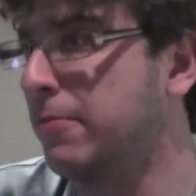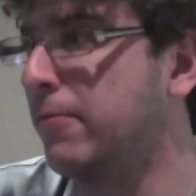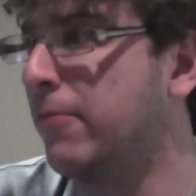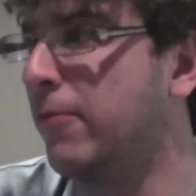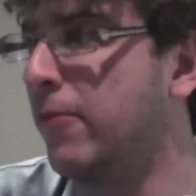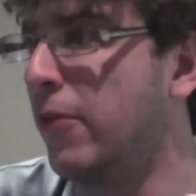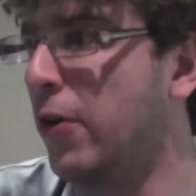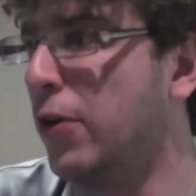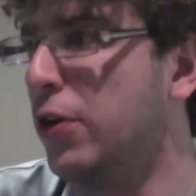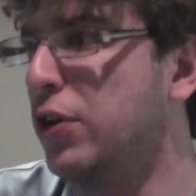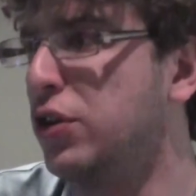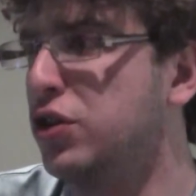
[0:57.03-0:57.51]

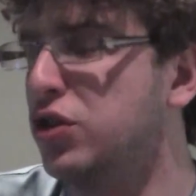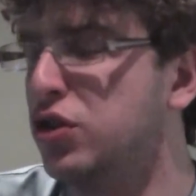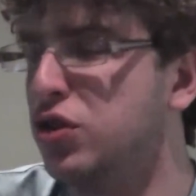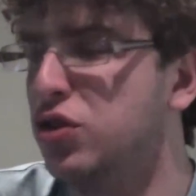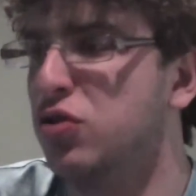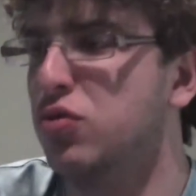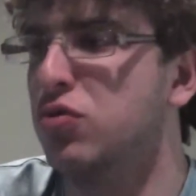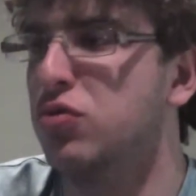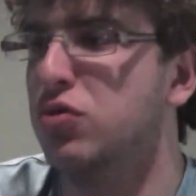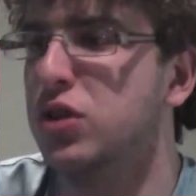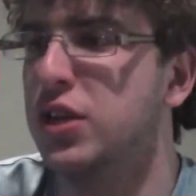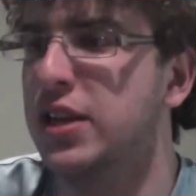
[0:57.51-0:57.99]
very
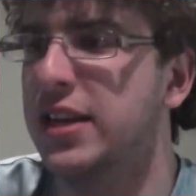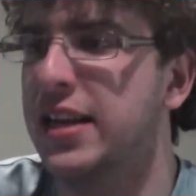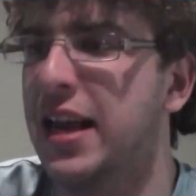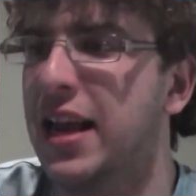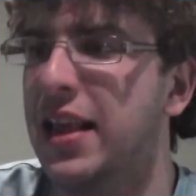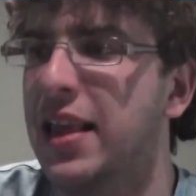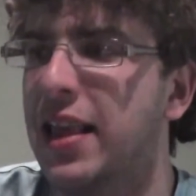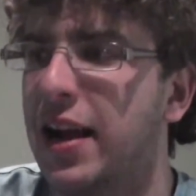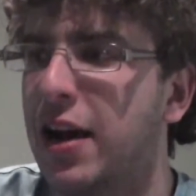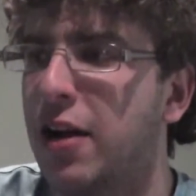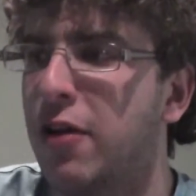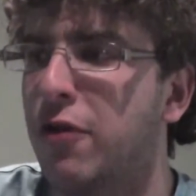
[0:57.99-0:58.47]
soon to
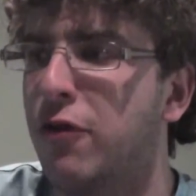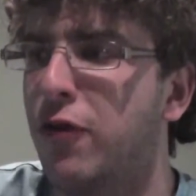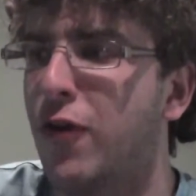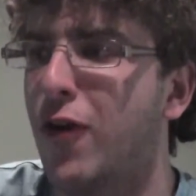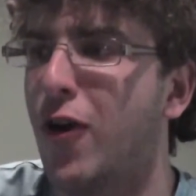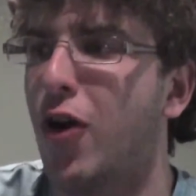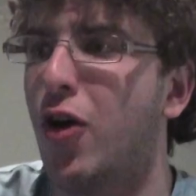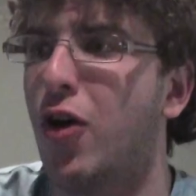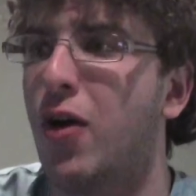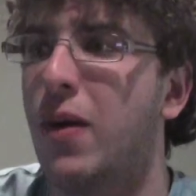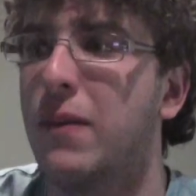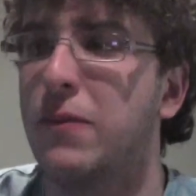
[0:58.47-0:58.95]
get like a
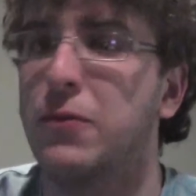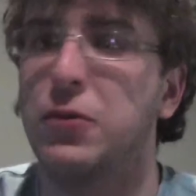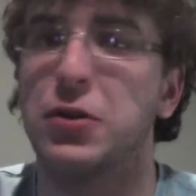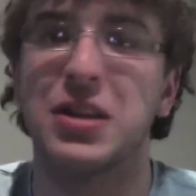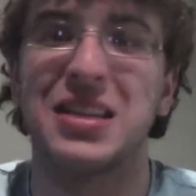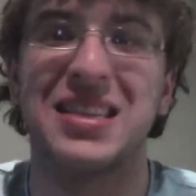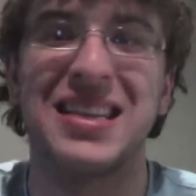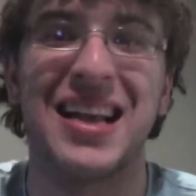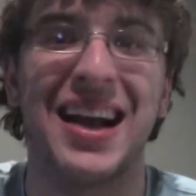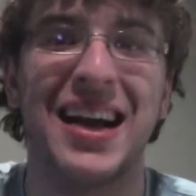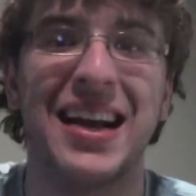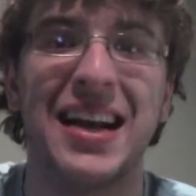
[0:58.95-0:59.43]
follow-up for
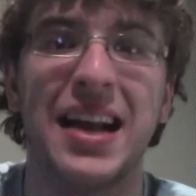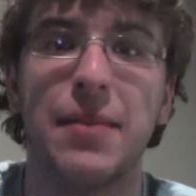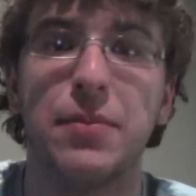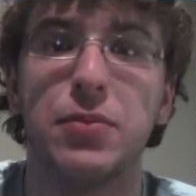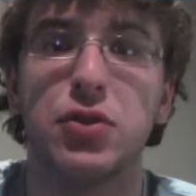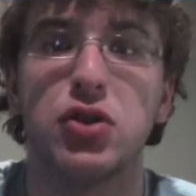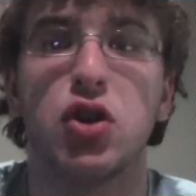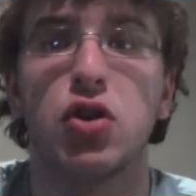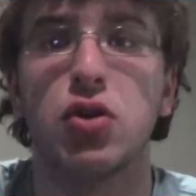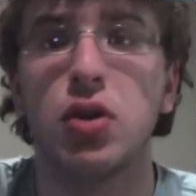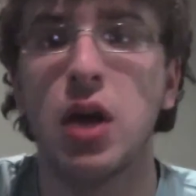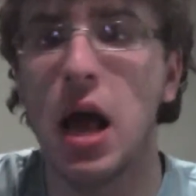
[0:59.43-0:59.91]
the second
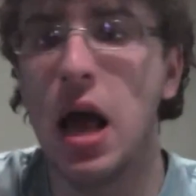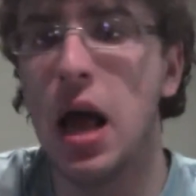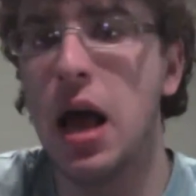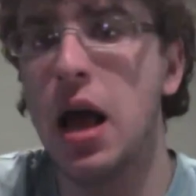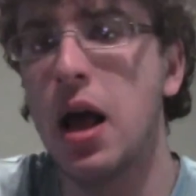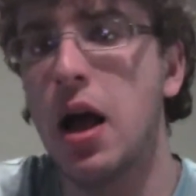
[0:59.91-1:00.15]
episode?